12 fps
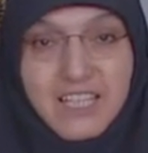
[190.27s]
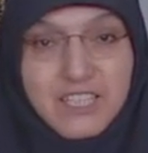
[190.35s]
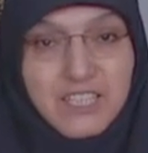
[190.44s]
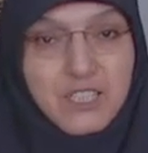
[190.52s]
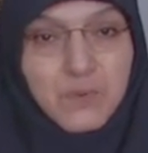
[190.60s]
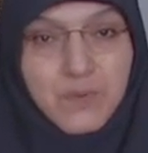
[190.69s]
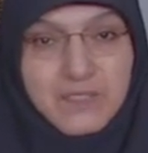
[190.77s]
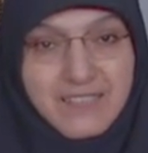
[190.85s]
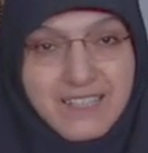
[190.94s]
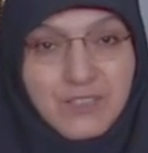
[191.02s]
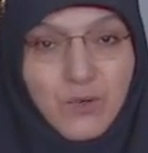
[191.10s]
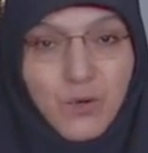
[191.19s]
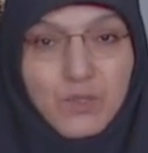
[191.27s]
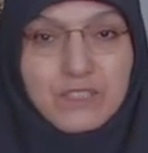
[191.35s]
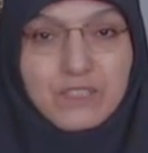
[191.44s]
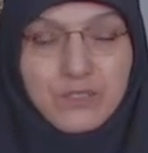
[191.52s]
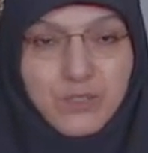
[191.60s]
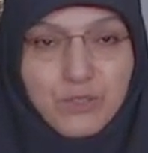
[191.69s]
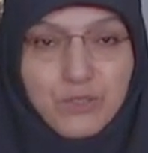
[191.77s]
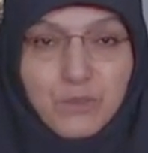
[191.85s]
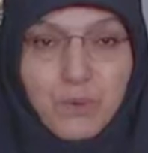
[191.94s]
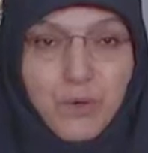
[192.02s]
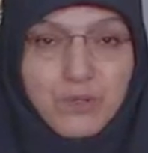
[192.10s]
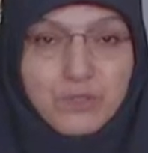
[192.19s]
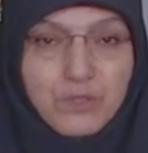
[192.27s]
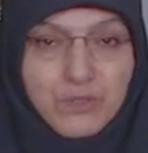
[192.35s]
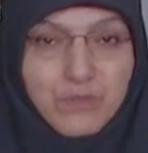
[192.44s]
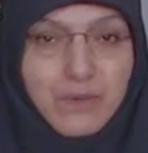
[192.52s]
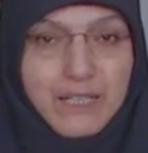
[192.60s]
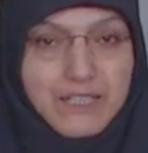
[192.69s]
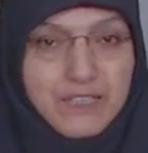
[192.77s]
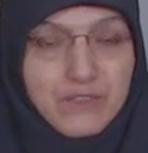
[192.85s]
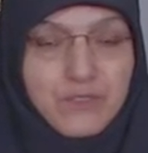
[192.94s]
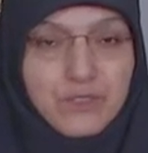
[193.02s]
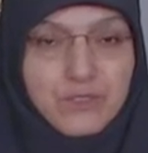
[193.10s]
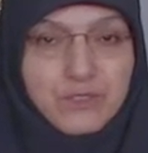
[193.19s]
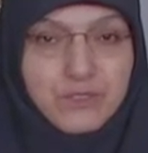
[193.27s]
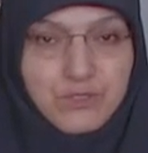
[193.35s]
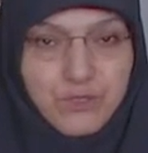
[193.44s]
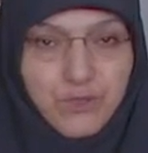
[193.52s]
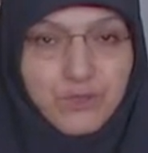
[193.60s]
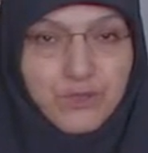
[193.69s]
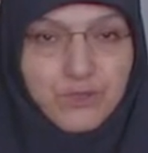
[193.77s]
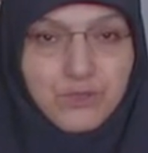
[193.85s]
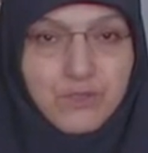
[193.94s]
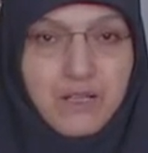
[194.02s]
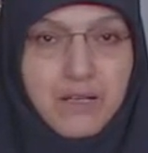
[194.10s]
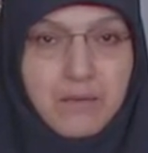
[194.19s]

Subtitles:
This was not only turning point of my individual, social,